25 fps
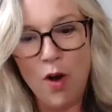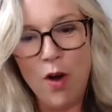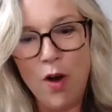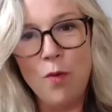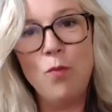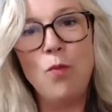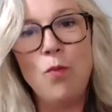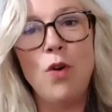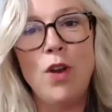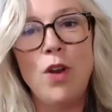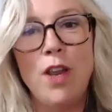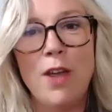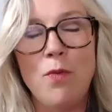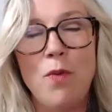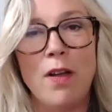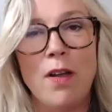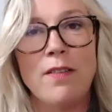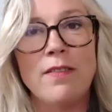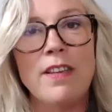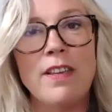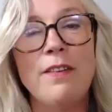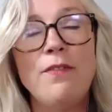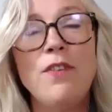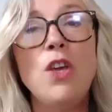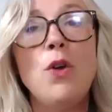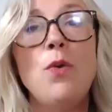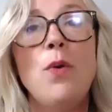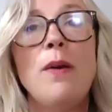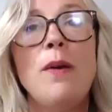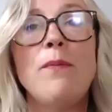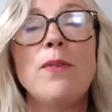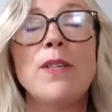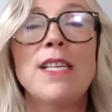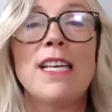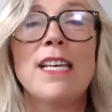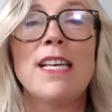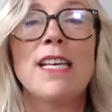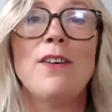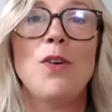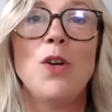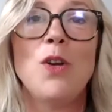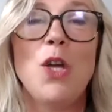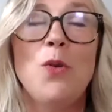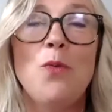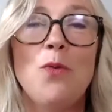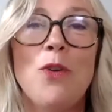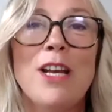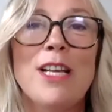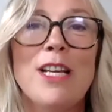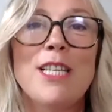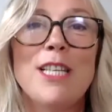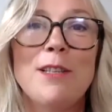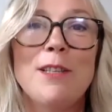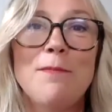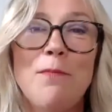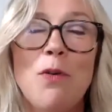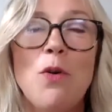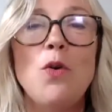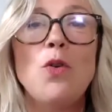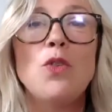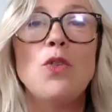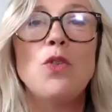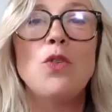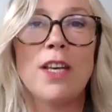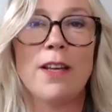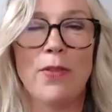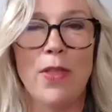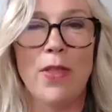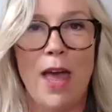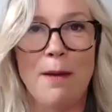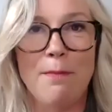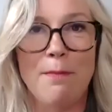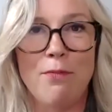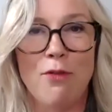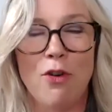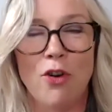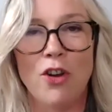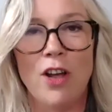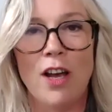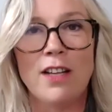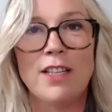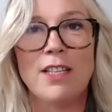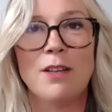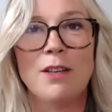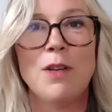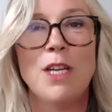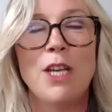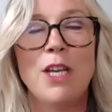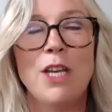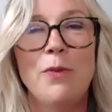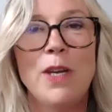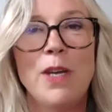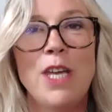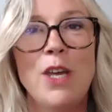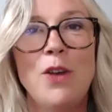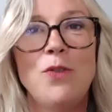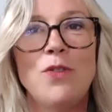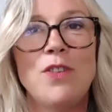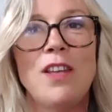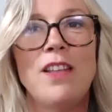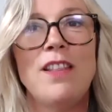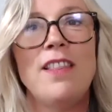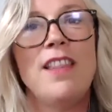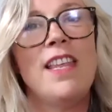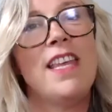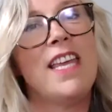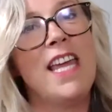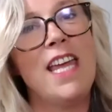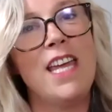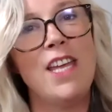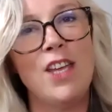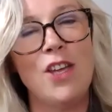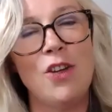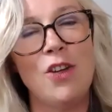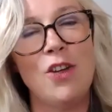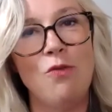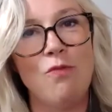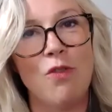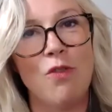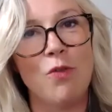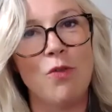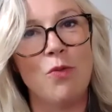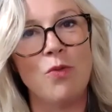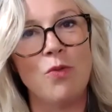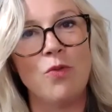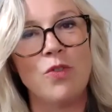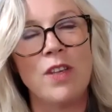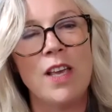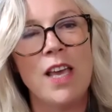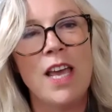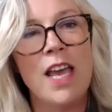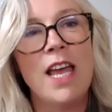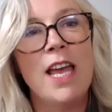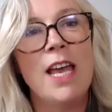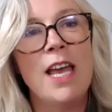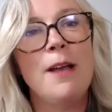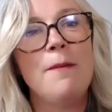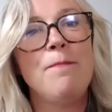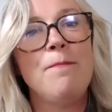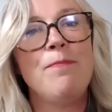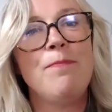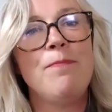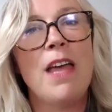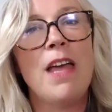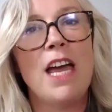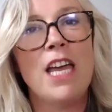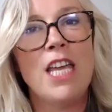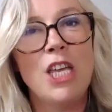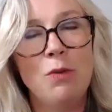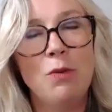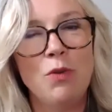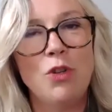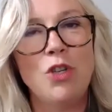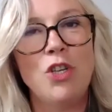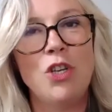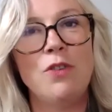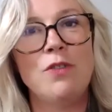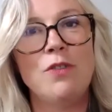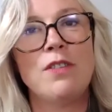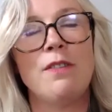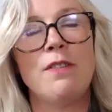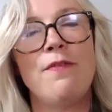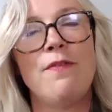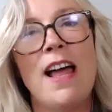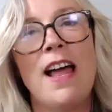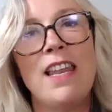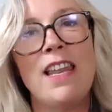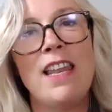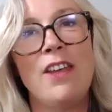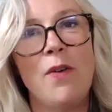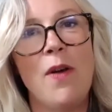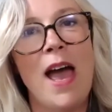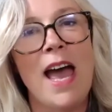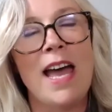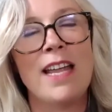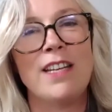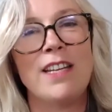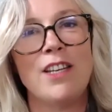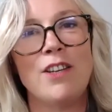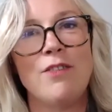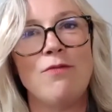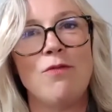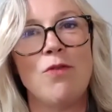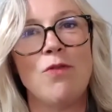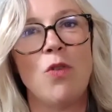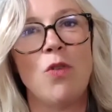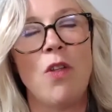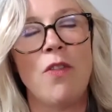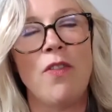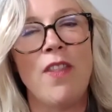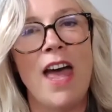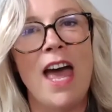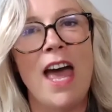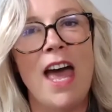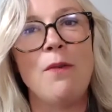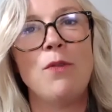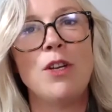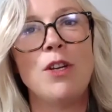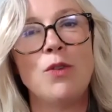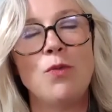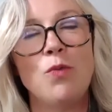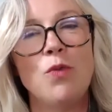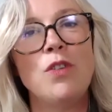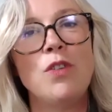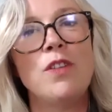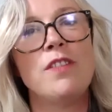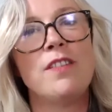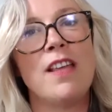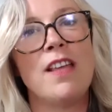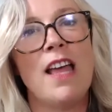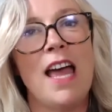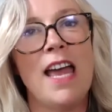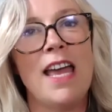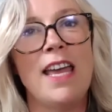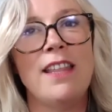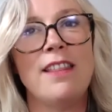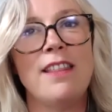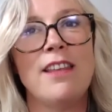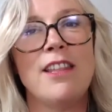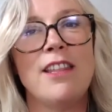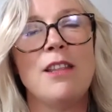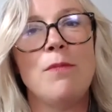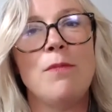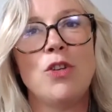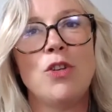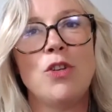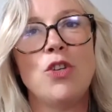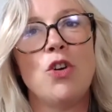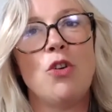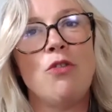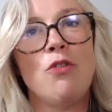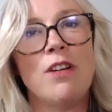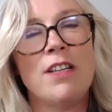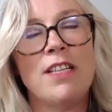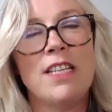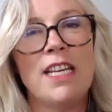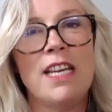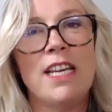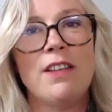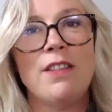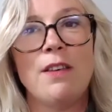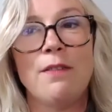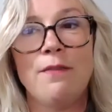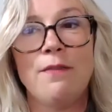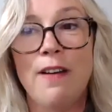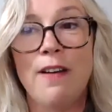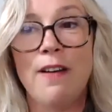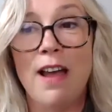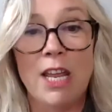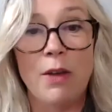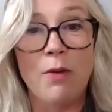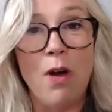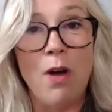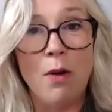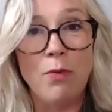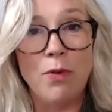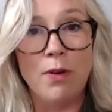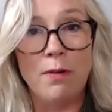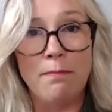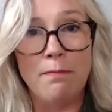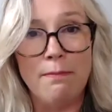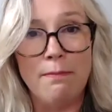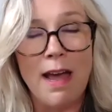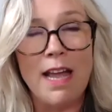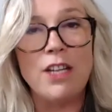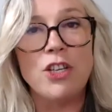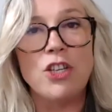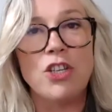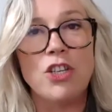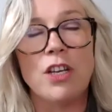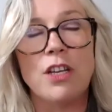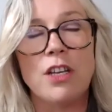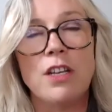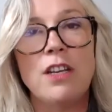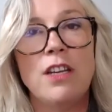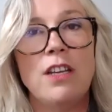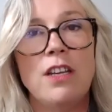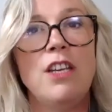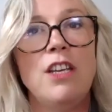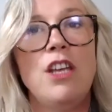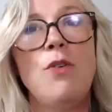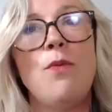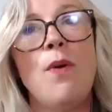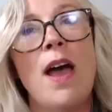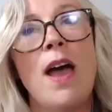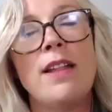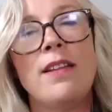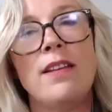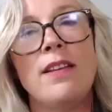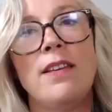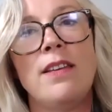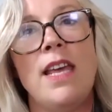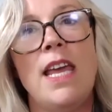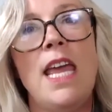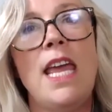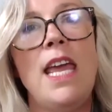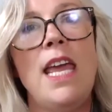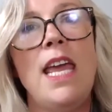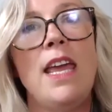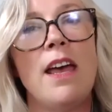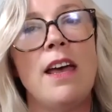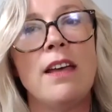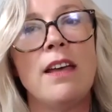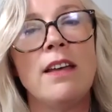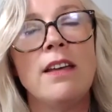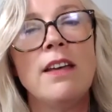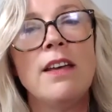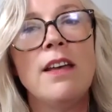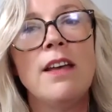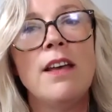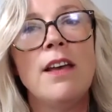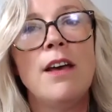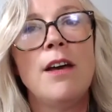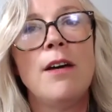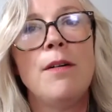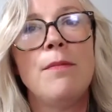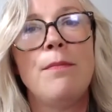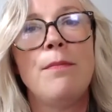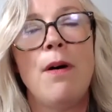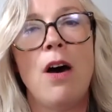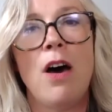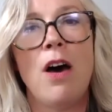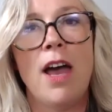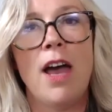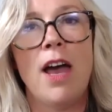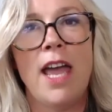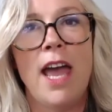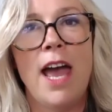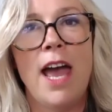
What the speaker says: woolly ones. If you were exporting that product, I mean, you were using the EU rules, you would use the value added rule on that, which would say that the majority of the value, I would imagine, you added here by